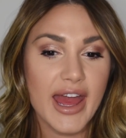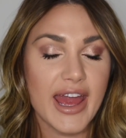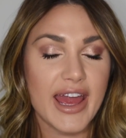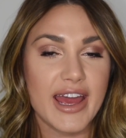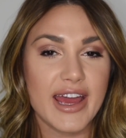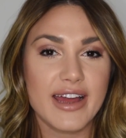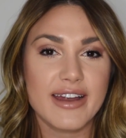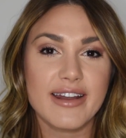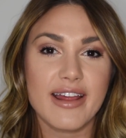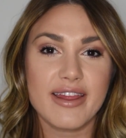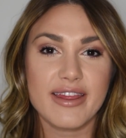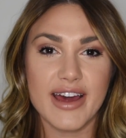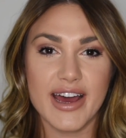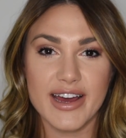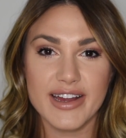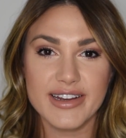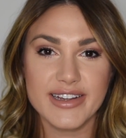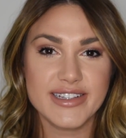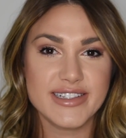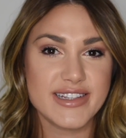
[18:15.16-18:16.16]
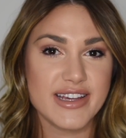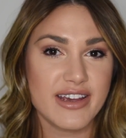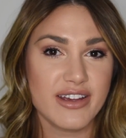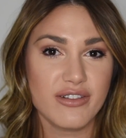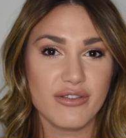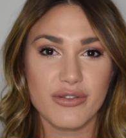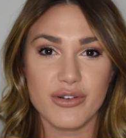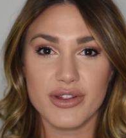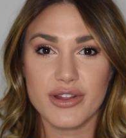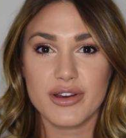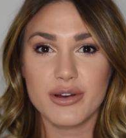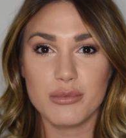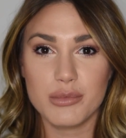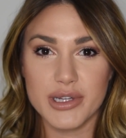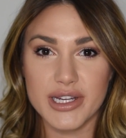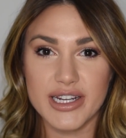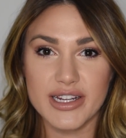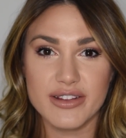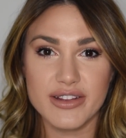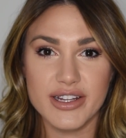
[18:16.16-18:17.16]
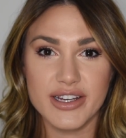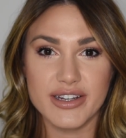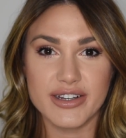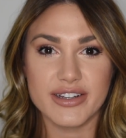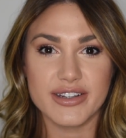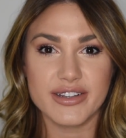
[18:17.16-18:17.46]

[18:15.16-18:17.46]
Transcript: And that is it for the completed look.